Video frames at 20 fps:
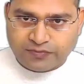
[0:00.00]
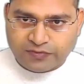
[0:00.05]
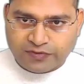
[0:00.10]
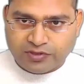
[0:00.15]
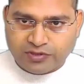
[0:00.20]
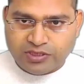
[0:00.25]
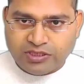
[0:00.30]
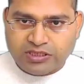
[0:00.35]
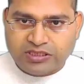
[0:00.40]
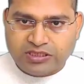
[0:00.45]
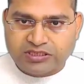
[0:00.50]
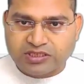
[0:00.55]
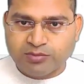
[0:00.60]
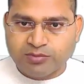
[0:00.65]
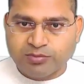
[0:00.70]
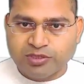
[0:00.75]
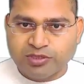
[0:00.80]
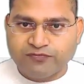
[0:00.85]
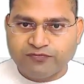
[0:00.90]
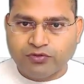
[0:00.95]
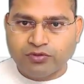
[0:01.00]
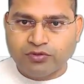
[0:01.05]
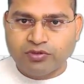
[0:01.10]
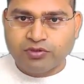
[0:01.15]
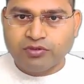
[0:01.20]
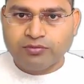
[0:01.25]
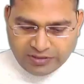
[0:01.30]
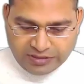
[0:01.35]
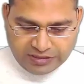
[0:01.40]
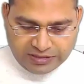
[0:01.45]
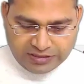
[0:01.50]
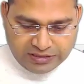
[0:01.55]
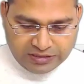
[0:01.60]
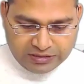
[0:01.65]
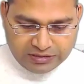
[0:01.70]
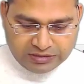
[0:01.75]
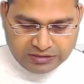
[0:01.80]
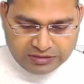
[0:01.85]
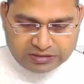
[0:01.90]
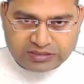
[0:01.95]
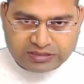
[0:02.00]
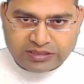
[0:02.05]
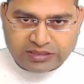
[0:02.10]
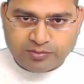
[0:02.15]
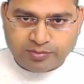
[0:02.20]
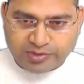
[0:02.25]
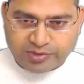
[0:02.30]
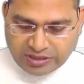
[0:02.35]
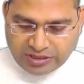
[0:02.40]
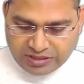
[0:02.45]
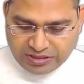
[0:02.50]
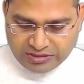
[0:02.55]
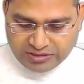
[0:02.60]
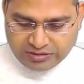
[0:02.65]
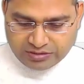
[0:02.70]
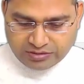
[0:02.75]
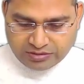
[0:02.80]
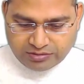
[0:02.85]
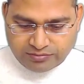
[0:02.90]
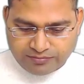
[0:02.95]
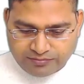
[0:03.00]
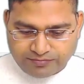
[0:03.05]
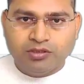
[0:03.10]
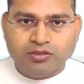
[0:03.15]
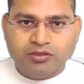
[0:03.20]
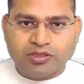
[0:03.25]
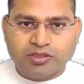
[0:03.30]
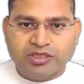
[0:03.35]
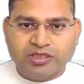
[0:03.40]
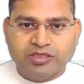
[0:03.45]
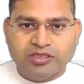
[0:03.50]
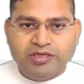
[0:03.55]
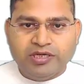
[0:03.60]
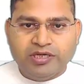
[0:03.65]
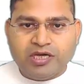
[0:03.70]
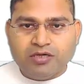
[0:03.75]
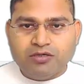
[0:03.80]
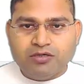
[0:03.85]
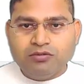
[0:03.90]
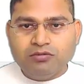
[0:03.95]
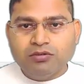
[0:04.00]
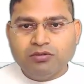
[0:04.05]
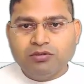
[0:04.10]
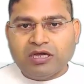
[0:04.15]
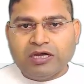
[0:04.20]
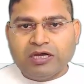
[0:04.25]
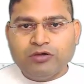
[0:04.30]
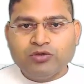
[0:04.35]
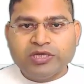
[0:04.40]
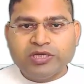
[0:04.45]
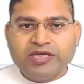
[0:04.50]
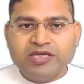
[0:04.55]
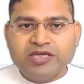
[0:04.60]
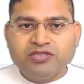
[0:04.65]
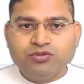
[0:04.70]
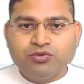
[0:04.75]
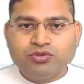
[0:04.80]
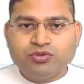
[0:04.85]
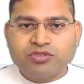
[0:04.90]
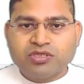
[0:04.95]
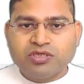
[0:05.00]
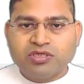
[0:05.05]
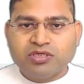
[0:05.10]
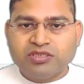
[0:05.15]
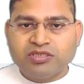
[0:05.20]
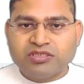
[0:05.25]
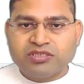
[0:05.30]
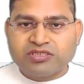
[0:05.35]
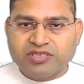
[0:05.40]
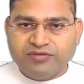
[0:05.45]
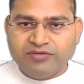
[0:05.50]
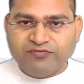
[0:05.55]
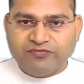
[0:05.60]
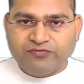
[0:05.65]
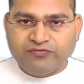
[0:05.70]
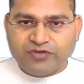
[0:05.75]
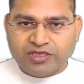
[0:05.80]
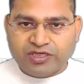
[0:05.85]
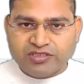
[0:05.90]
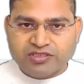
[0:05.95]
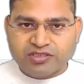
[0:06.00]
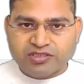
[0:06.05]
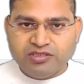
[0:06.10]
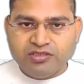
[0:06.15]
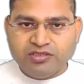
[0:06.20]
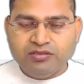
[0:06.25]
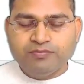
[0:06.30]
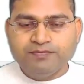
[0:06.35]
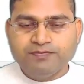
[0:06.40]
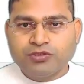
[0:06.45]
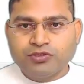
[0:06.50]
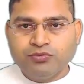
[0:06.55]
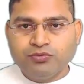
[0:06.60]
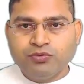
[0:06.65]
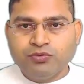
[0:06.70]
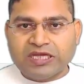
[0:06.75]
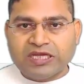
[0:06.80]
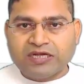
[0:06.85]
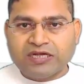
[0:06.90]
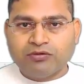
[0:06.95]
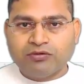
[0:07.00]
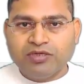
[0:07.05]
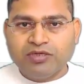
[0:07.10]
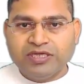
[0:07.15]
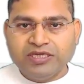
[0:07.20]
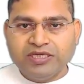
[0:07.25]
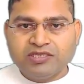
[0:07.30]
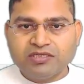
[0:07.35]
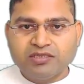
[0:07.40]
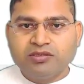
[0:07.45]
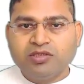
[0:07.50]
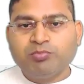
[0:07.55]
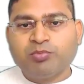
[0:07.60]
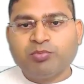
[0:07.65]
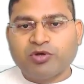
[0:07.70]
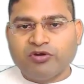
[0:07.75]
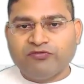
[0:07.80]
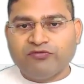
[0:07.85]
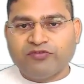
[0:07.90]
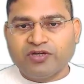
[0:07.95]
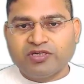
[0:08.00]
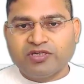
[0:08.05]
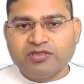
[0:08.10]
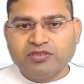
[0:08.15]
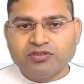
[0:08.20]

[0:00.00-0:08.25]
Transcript: Okay, let's keep it four and the sale price. Okay, now how can I use the zip function to calculate the profit?